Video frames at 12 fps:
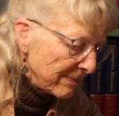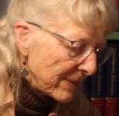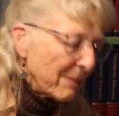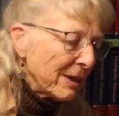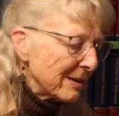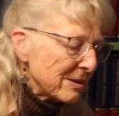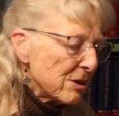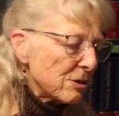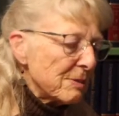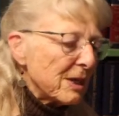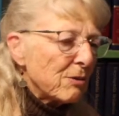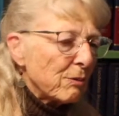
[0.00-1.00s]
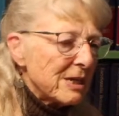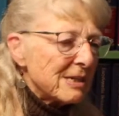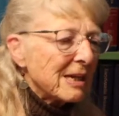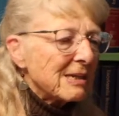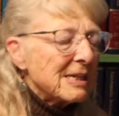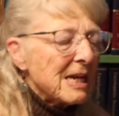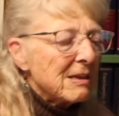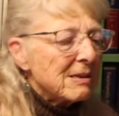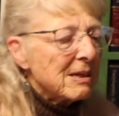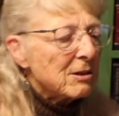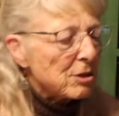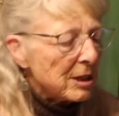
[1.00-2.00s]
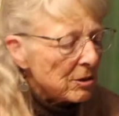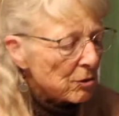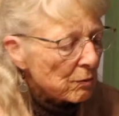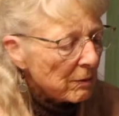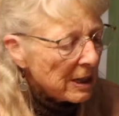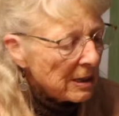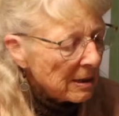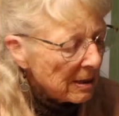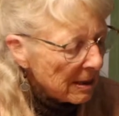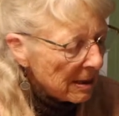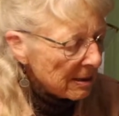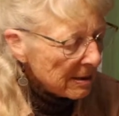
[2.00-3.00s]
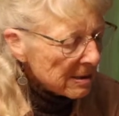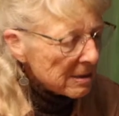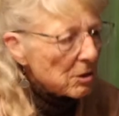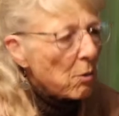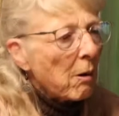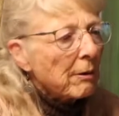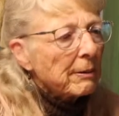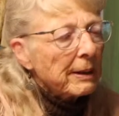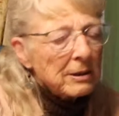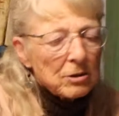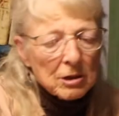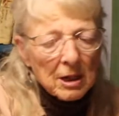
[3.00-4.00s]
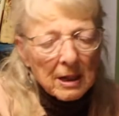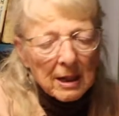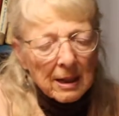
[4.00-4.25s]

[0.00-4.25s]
3/16 inch reed. This is 1/4-inch.